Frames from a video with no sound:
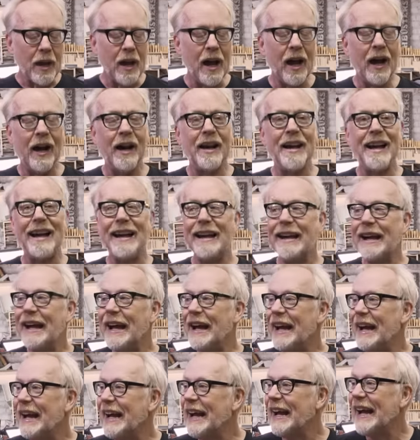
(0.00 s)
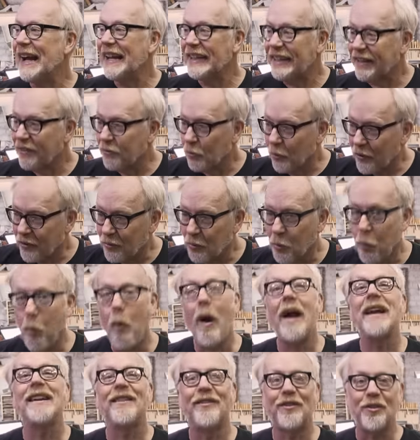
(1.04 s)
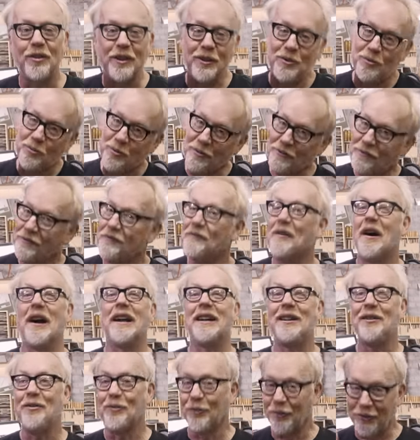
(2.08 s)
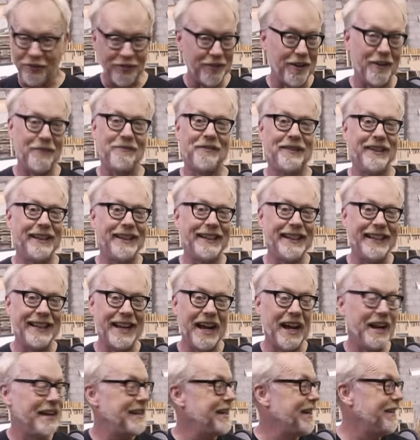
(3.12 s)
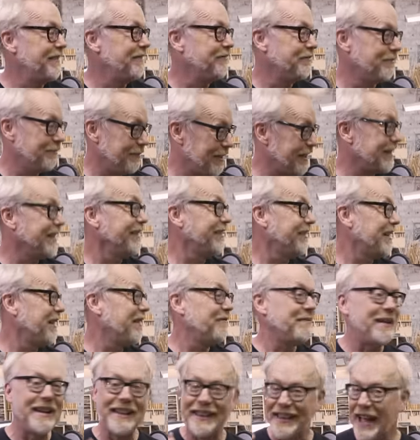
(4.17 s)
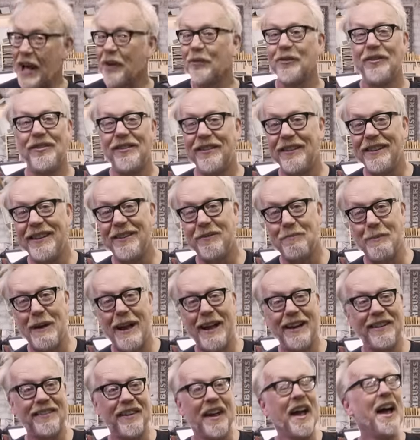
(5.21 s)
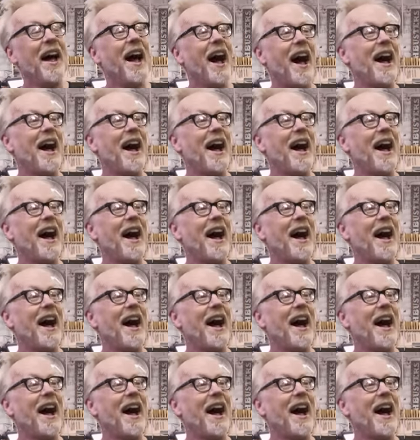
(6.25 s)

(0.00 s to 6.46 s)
Uh, And it was white so that you could find your stuff in it. And I have, like I said, I've made thousands of these bags.